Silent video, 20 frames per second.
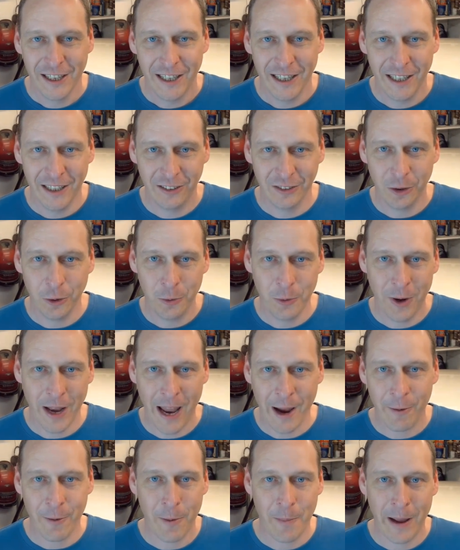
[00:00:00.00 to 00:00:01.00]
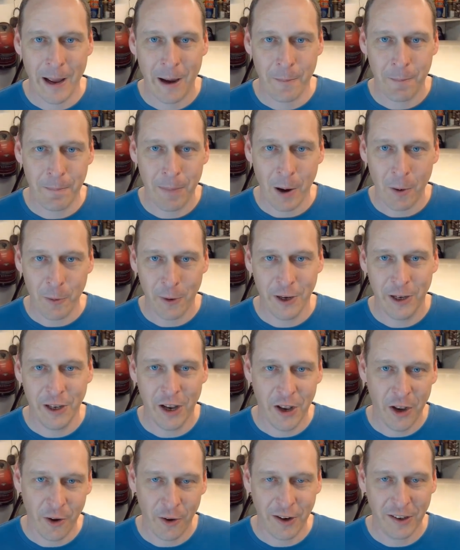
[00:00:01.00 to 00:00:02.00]
It's all now about bolting
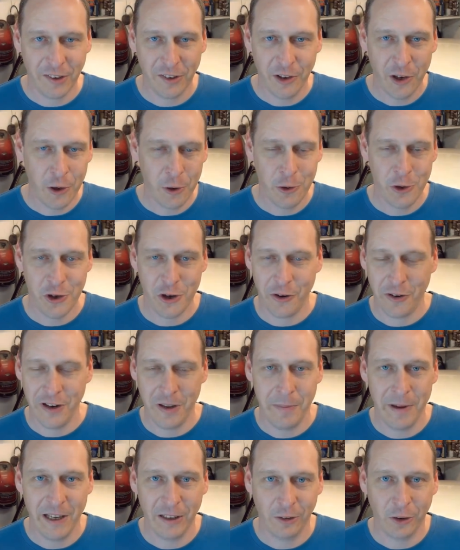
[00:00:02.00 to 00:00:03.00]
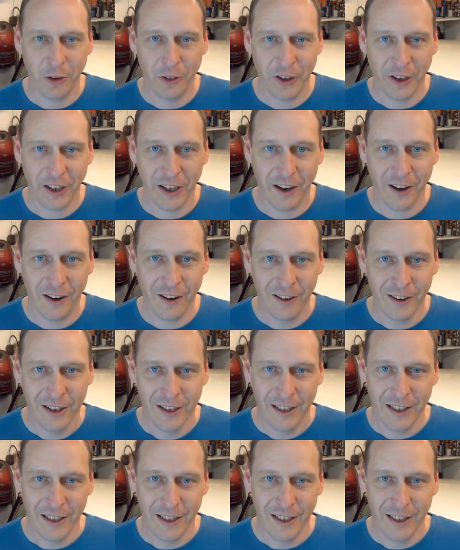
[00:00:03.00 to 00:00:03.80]
the nice new shiny bits on the car,